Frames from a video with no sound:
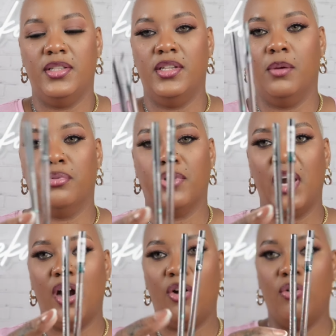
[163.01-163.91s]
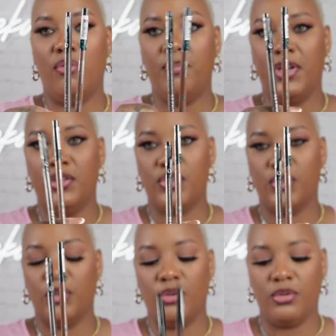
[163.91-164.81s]
the brow
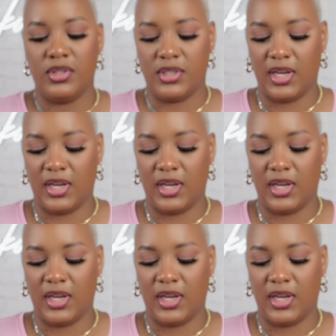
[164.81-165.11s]
pencils.